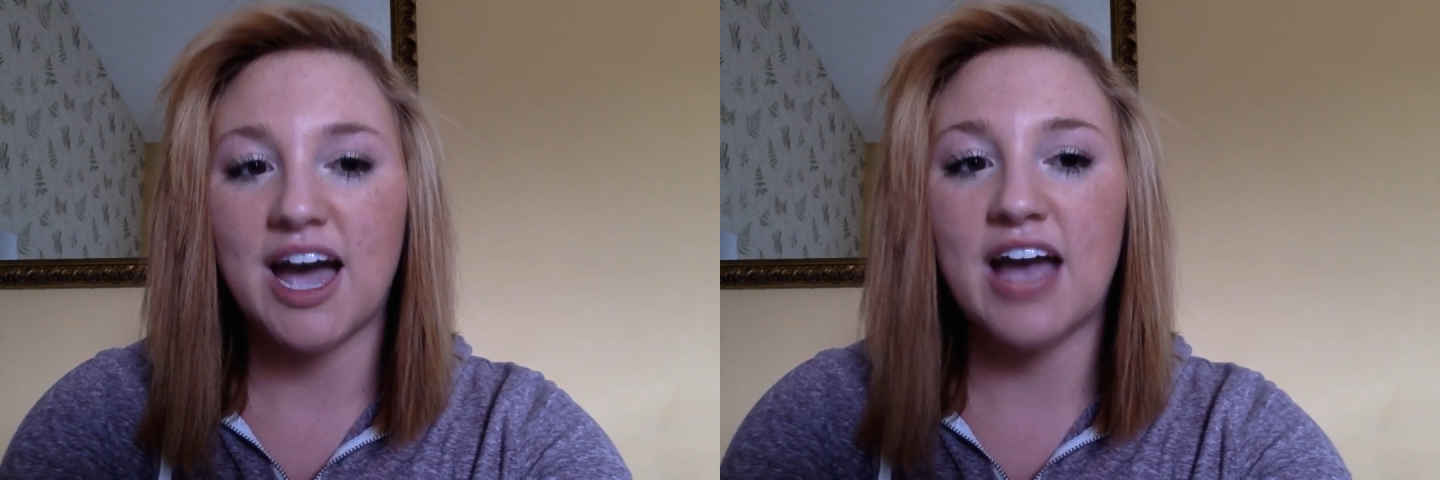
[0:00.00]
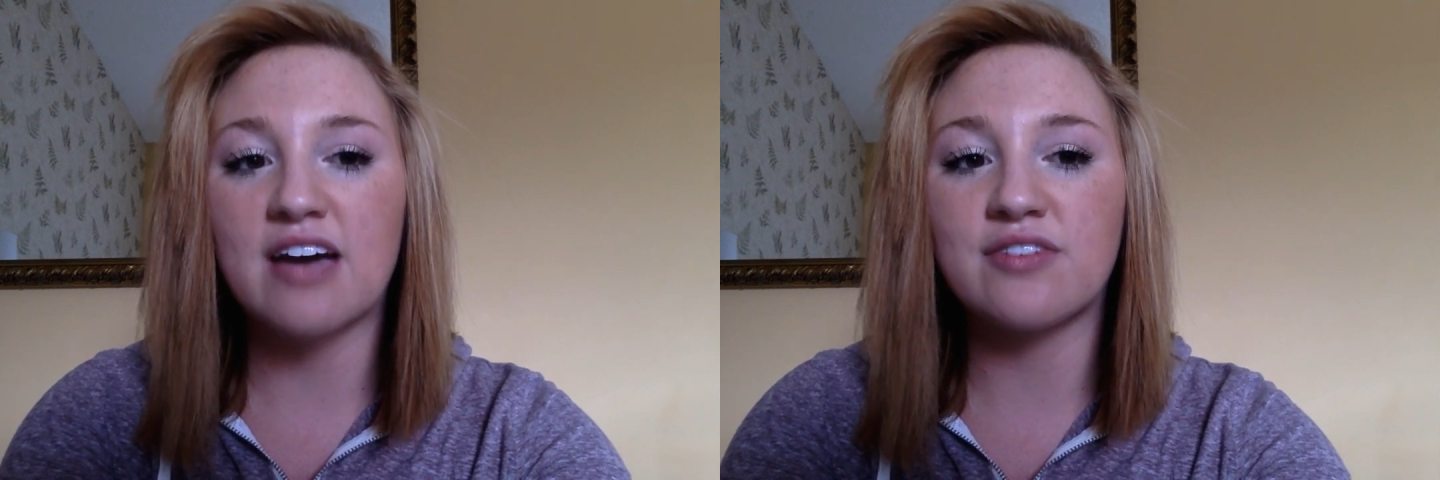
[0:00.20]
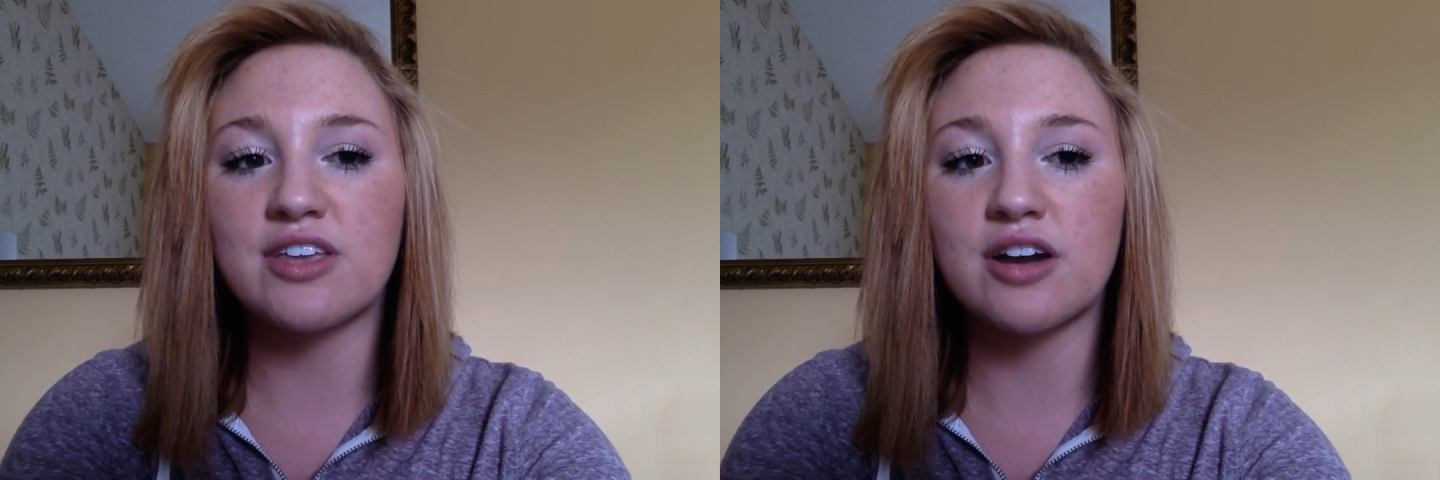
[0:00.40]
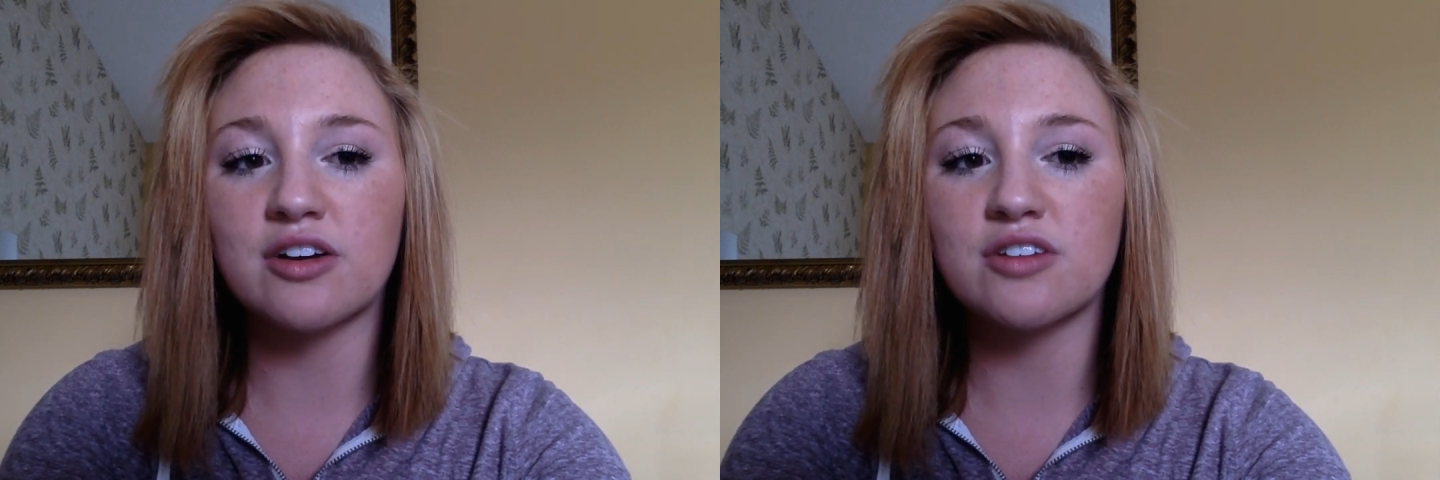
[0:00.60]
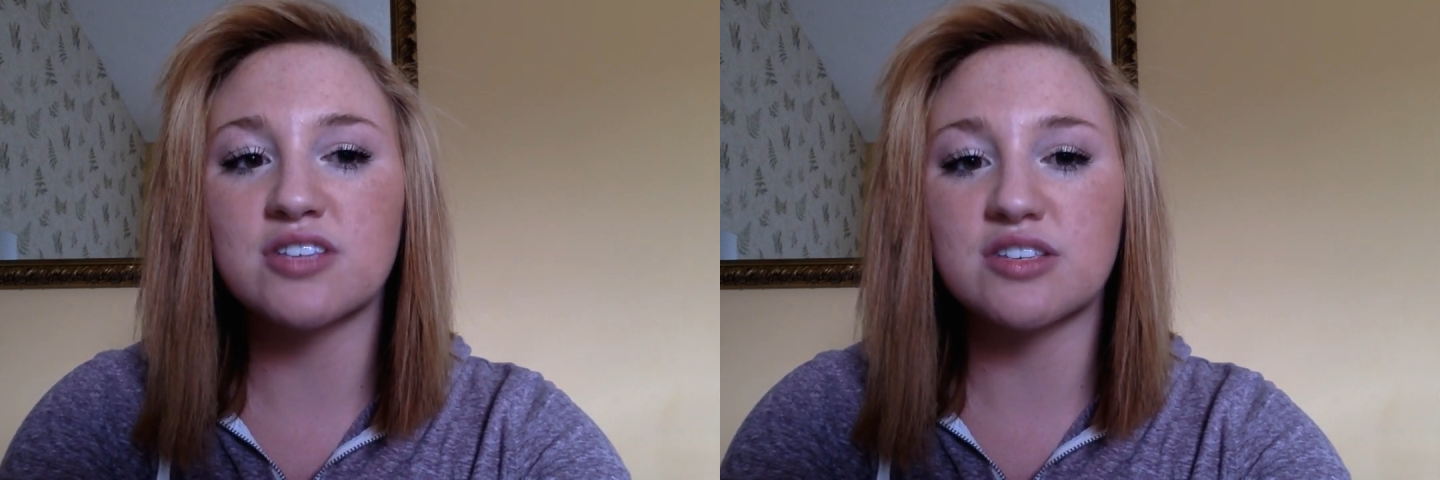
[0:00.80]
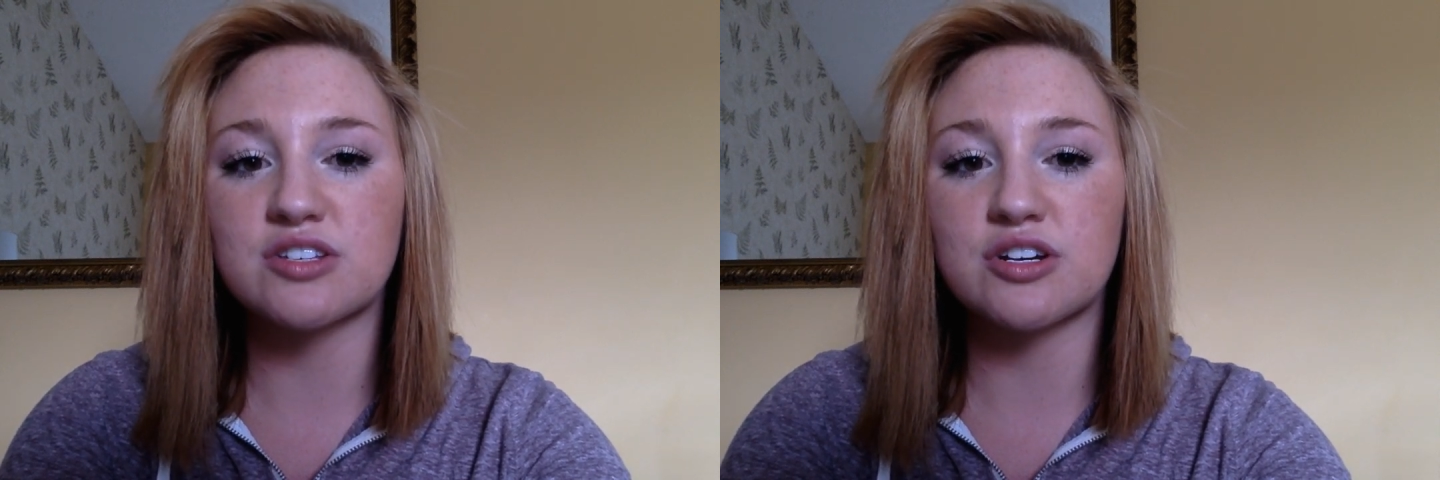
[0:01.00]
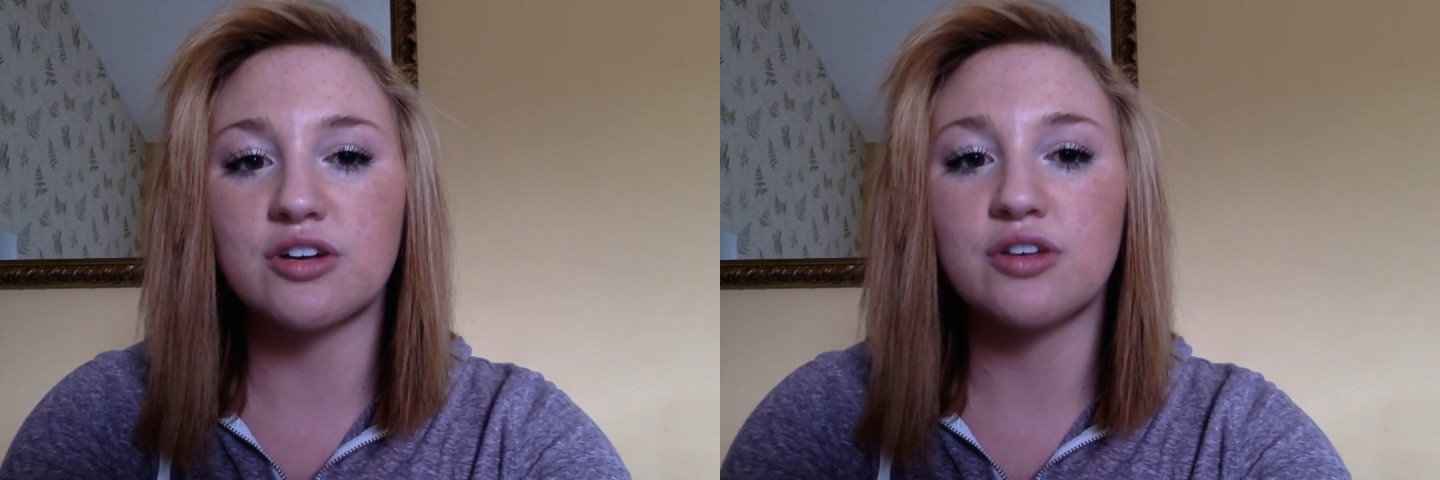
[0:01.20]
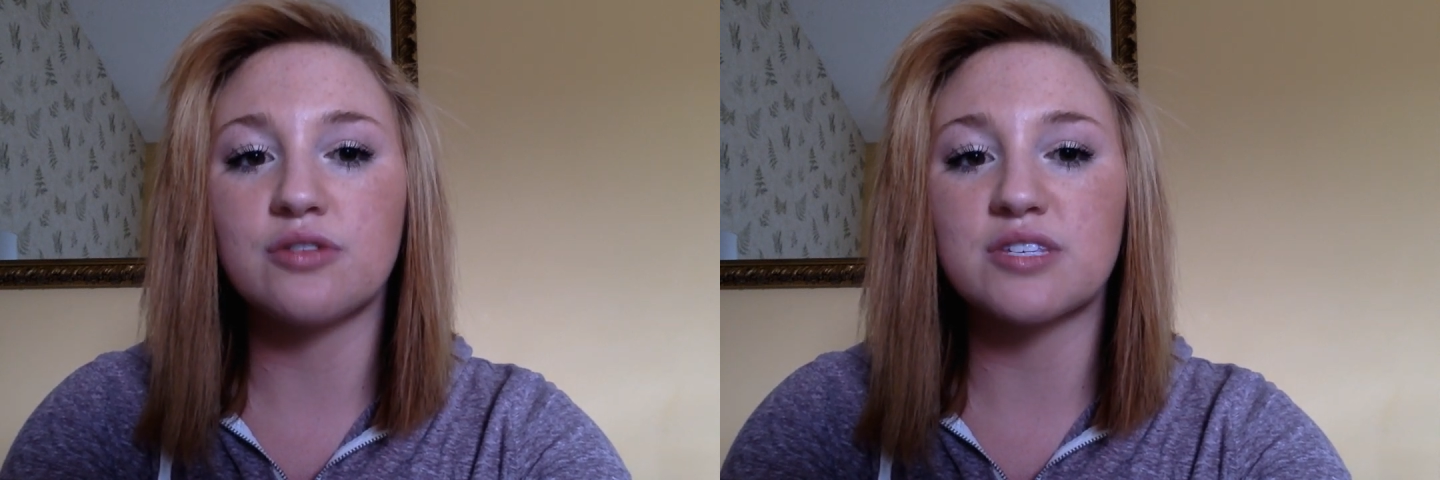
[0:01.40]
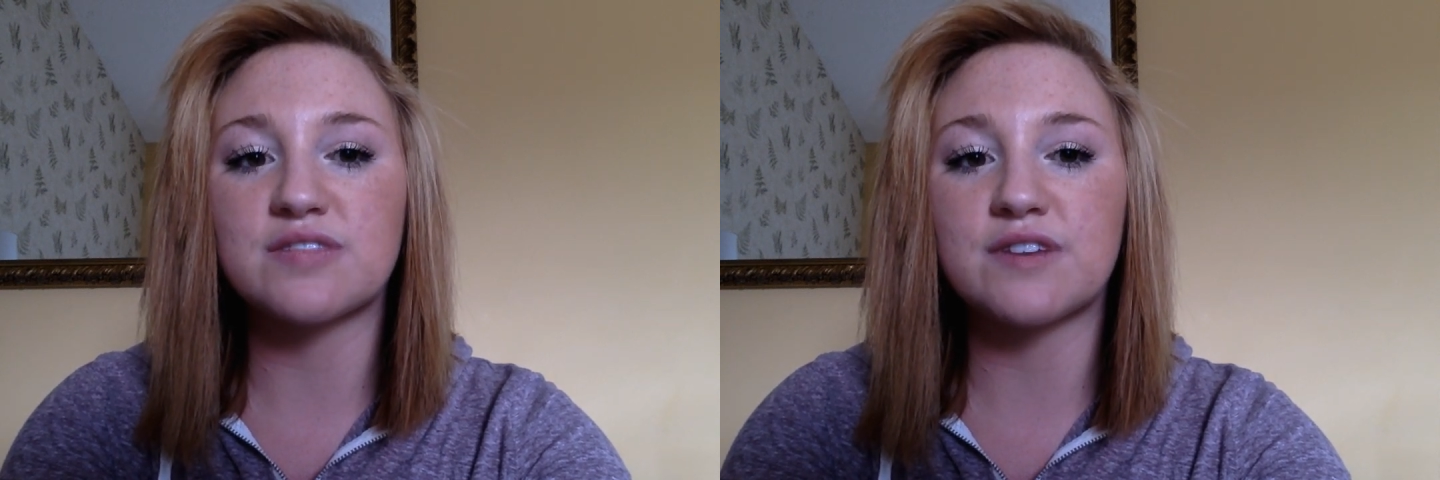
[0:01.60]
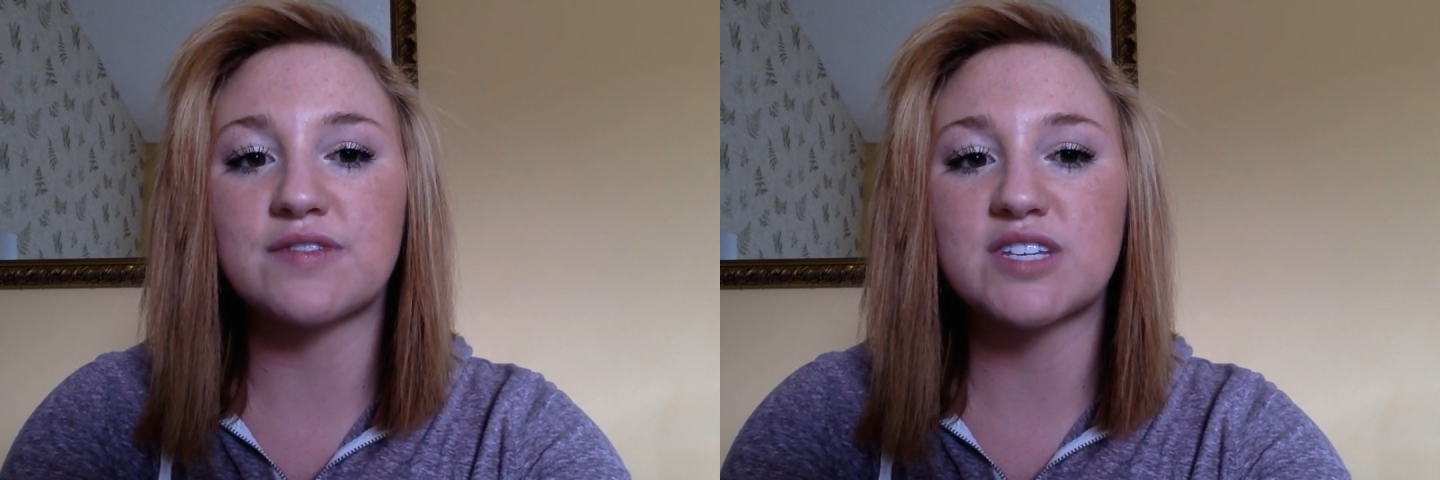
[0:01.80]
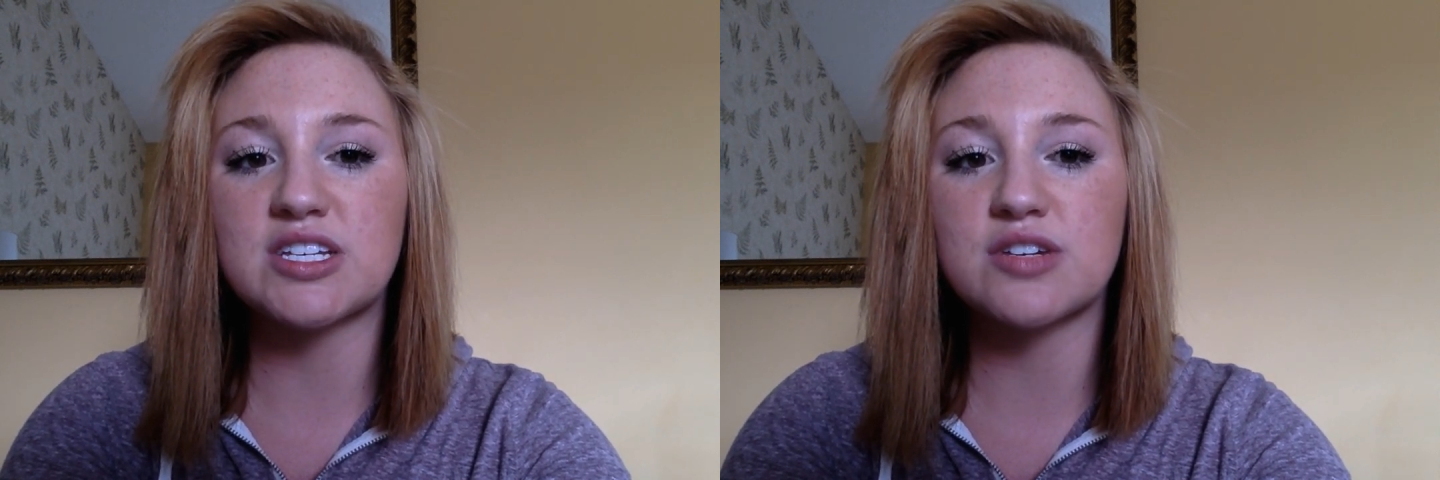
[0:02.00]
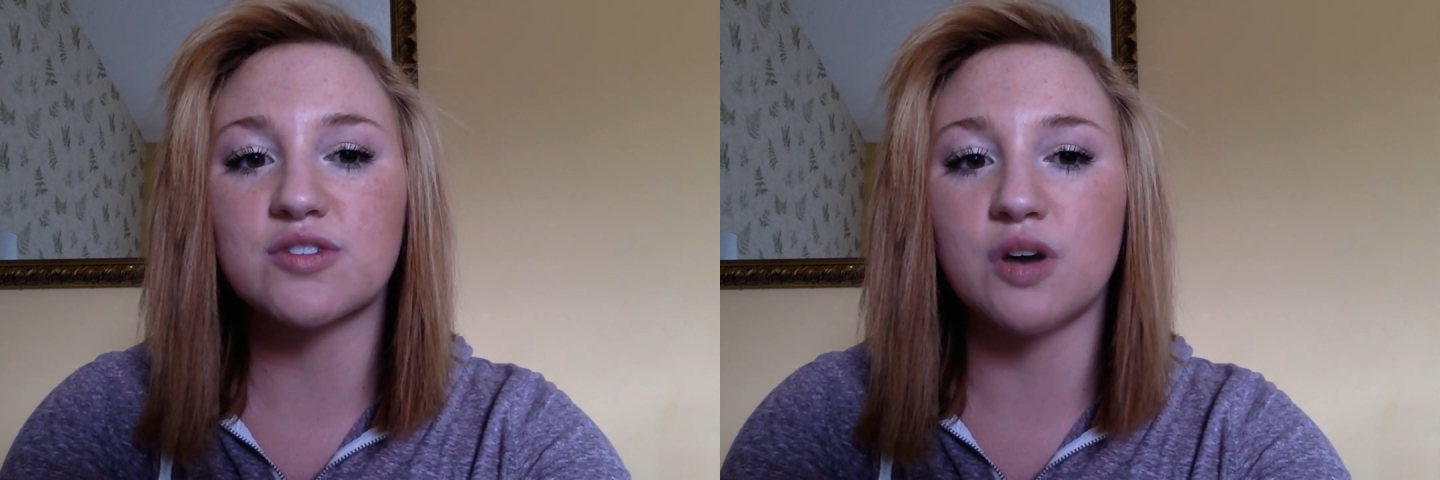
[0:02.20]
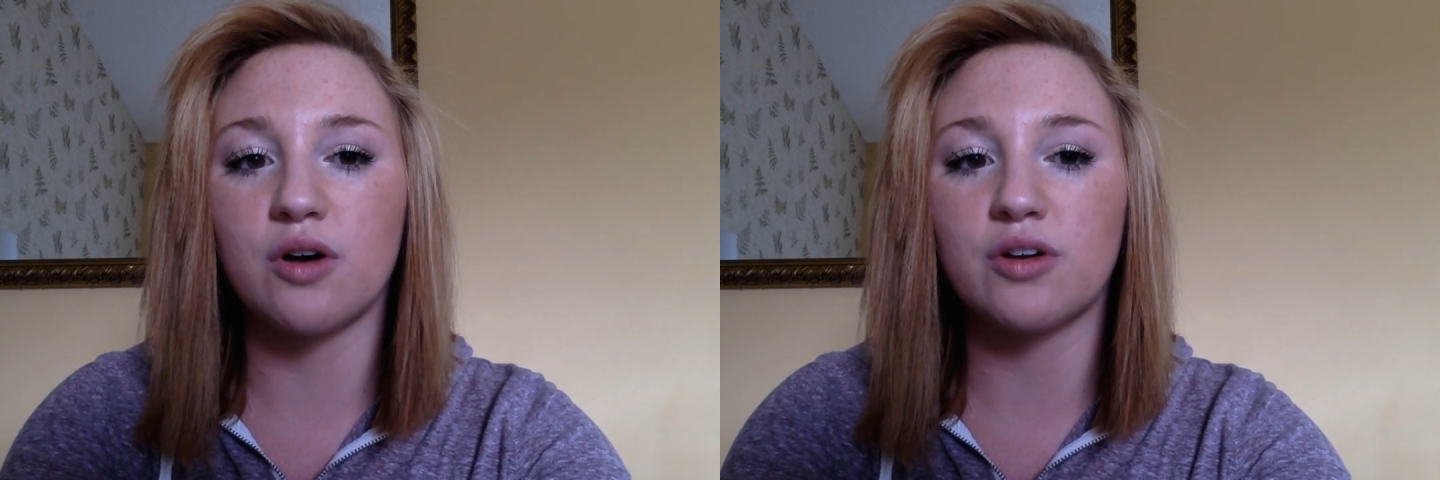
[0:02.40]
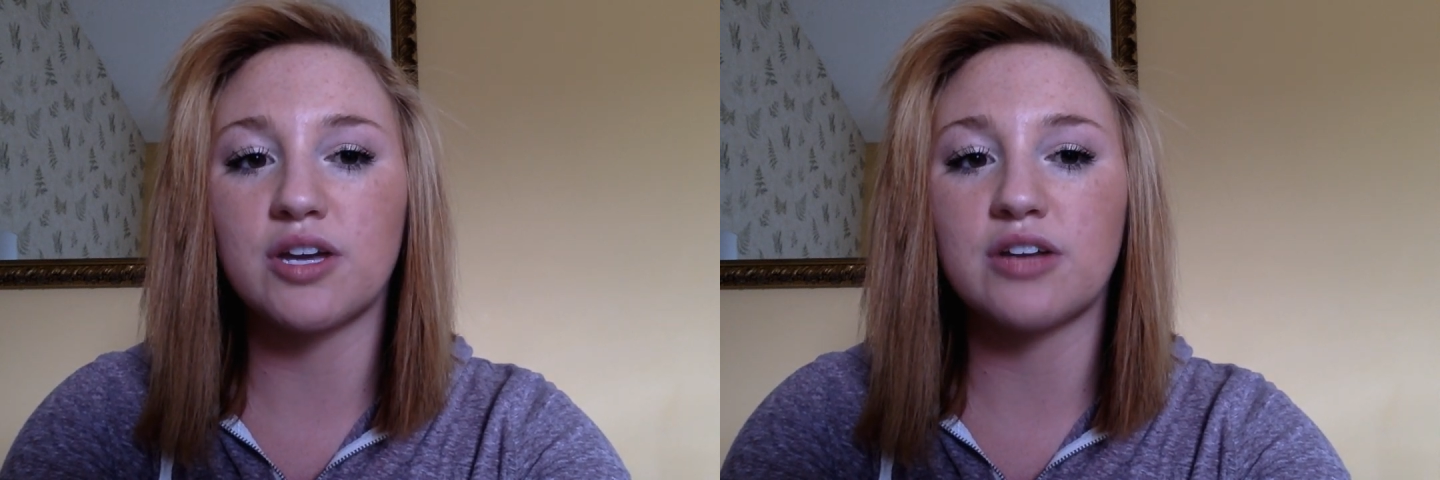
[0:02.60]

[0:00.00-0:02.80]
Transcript: I have a younger sister who is 15 years old